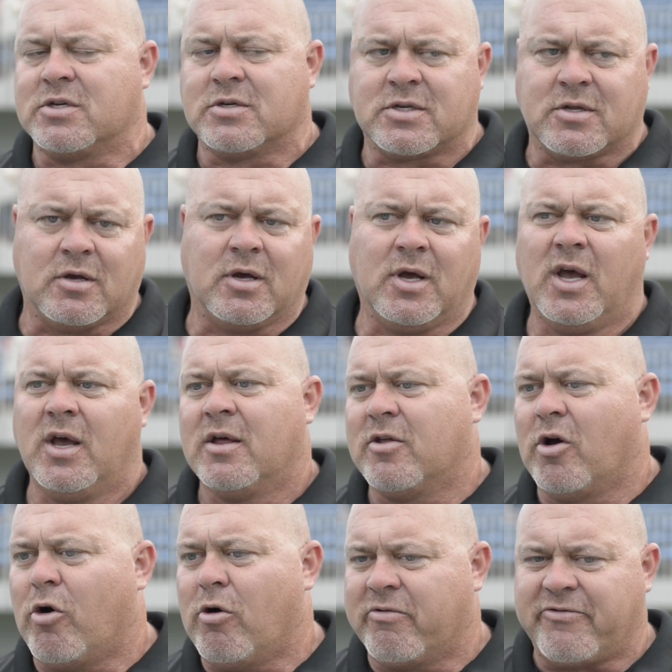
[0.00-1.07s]
Just the,
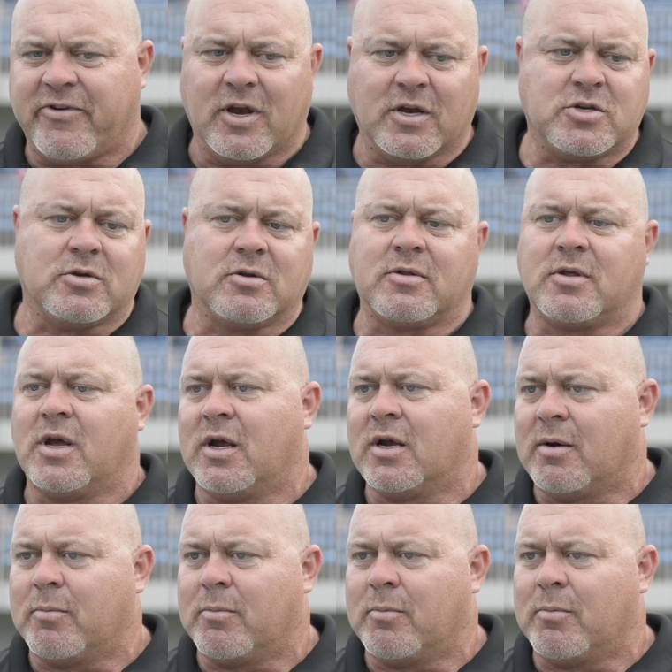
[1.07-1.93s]
the whole finishing thing.